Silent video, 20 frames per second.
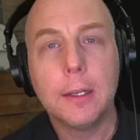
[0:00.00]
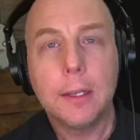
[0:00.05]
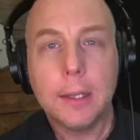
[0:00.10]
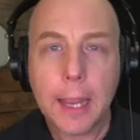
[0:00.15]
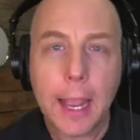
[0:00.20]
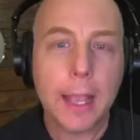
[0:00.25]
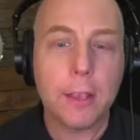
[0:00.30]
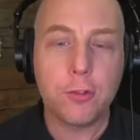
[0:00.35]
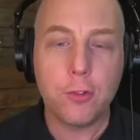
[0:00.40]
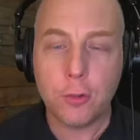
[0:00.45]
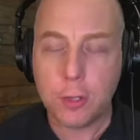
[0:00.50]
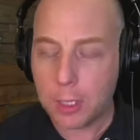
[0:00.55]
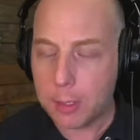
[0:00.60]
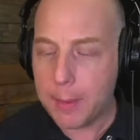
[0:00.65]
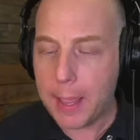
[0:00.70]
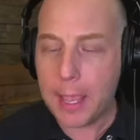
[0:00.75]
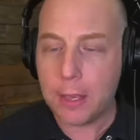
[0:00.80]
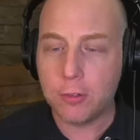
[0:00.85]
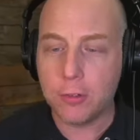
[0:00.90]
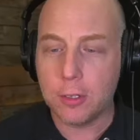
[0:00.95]
as you can
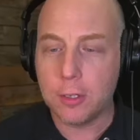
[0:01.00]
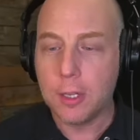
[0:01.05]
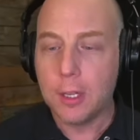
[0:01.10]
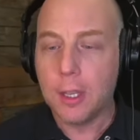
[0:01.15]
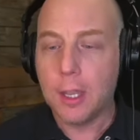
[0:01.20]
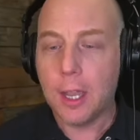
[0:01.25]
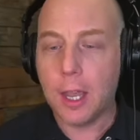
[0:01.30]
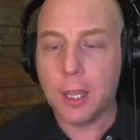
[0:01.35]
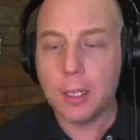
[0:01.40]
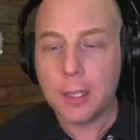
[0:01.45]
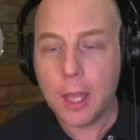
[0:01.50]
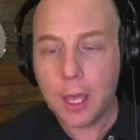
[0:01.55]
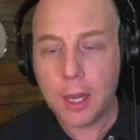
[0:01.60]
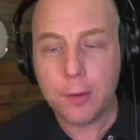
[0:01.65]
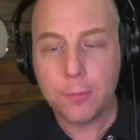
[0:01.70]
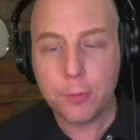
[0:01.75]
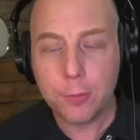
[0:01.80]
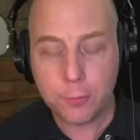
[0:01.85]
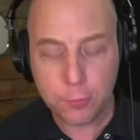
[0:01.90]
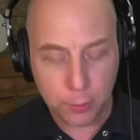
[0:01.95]
imagine, a lot
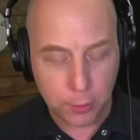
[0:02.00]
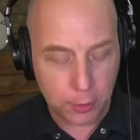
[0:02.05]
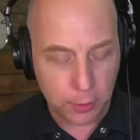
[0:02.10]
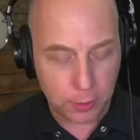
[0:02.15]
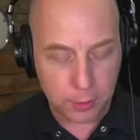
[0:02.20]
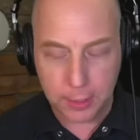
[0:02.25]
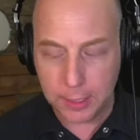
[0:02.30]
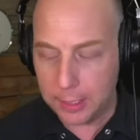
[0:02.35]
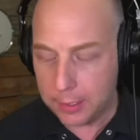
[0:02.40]
of strong,